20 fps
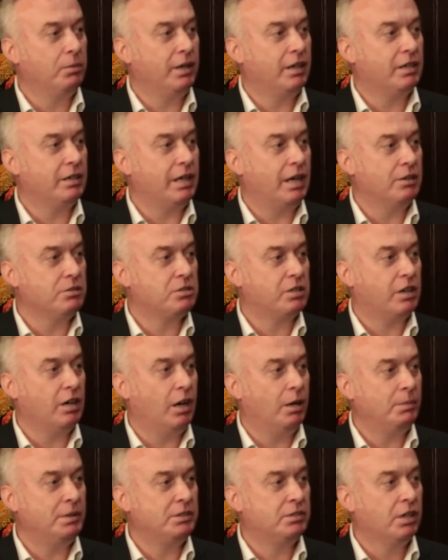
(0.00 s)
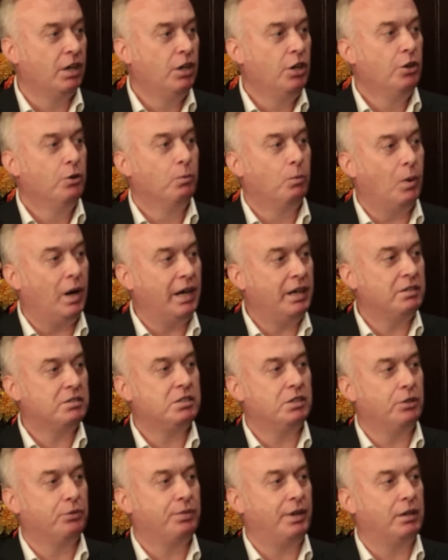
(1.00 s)
week in the House of Commons? Why
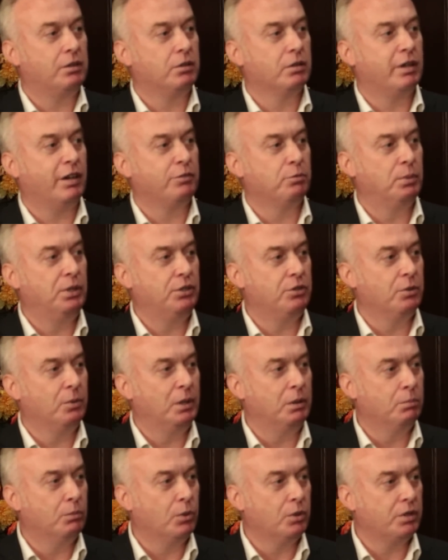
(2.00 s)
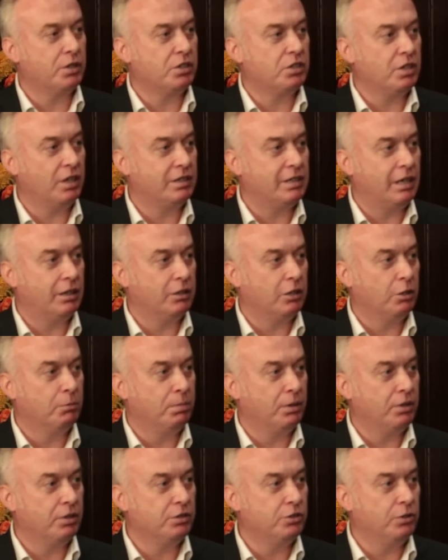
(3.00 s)
isn't the federal government doing more to shut down
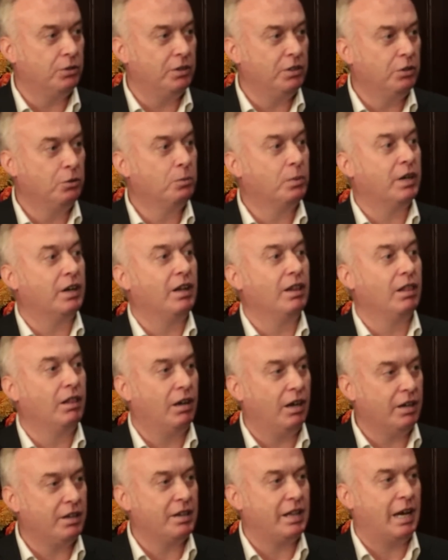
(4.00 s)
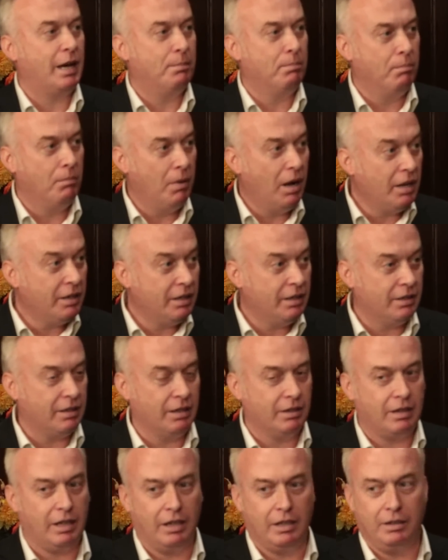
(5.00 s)
Alberta's oil, where a lot of that money
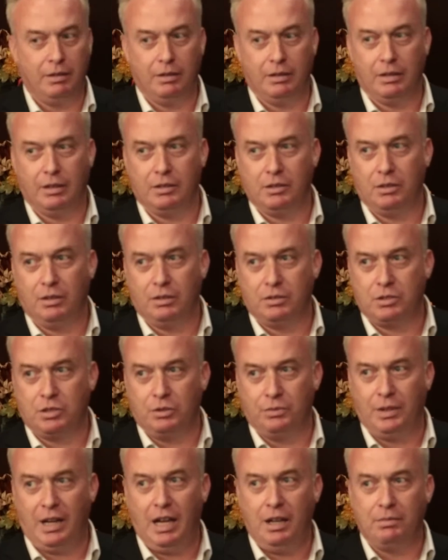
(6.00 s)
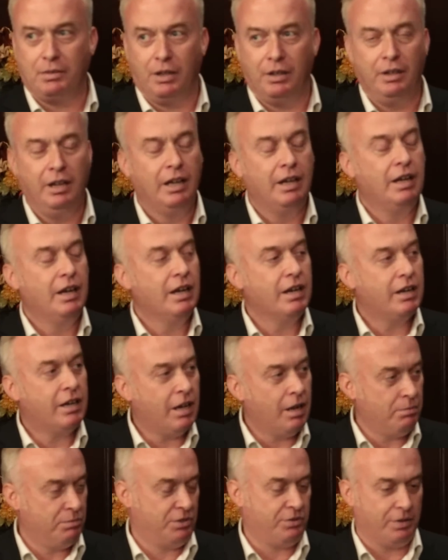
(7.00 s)
that they uh, survive on
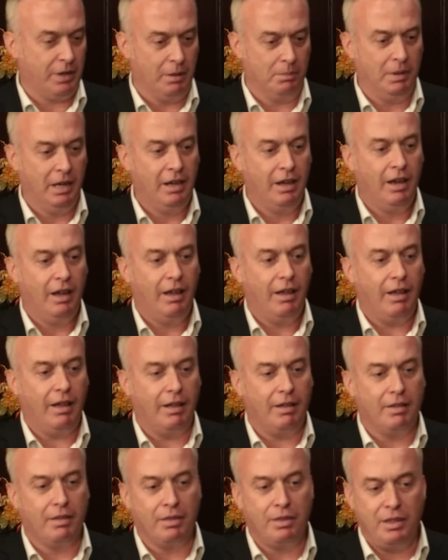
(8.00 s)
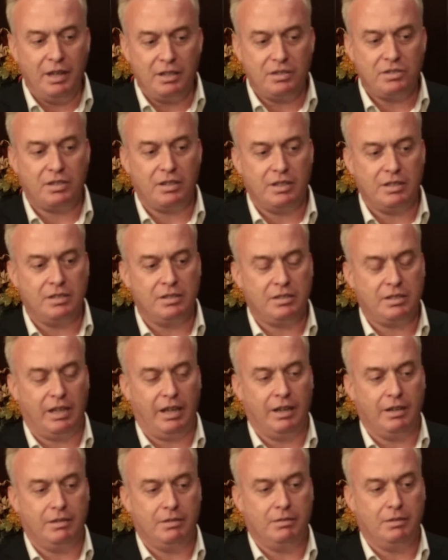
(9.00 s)
comes from? Uh, this is
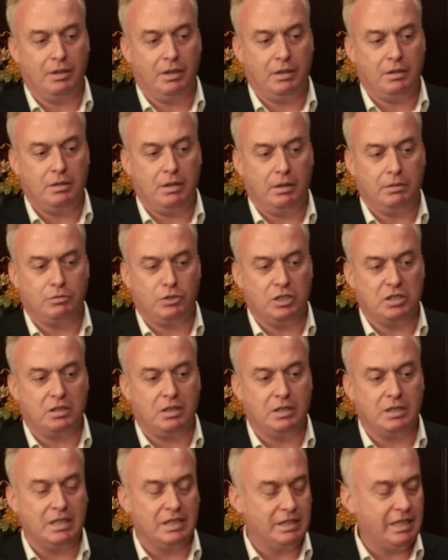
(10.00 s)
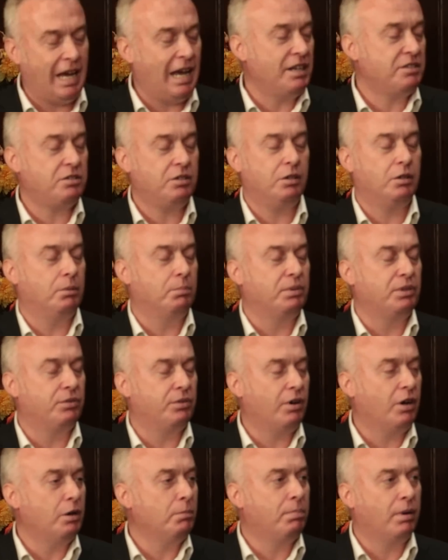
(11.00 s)
a, just a disaster and a
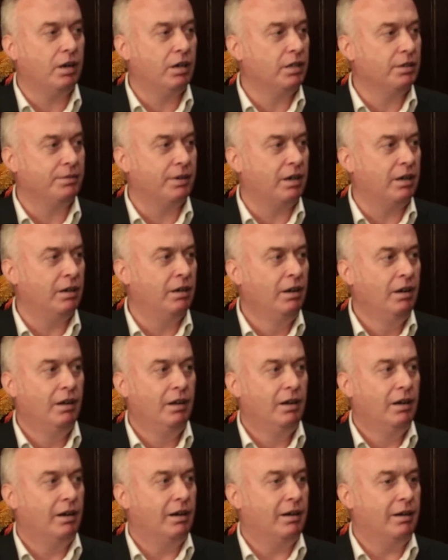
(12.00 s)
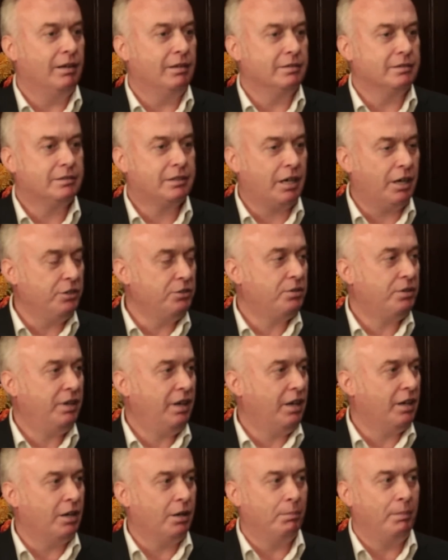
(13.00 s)
bizarre part of our uh,
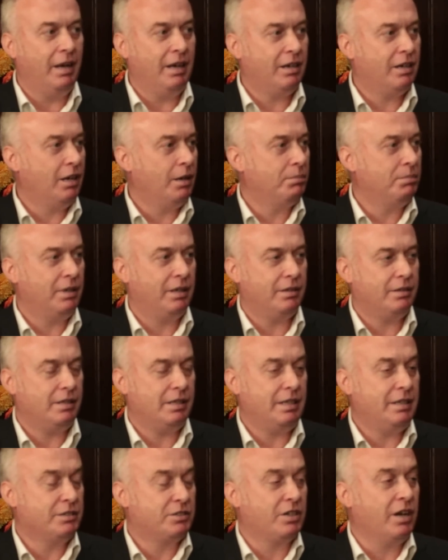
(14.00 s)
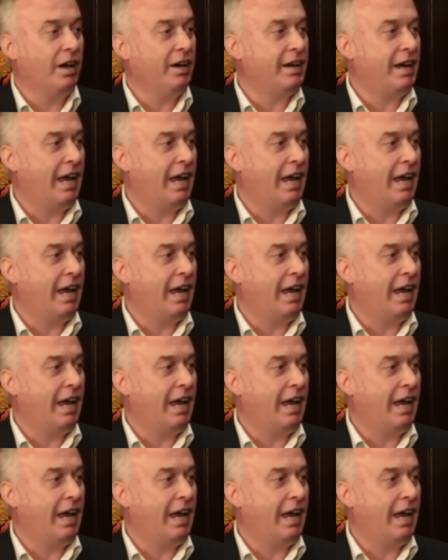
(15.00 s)
country and our makeup. It's got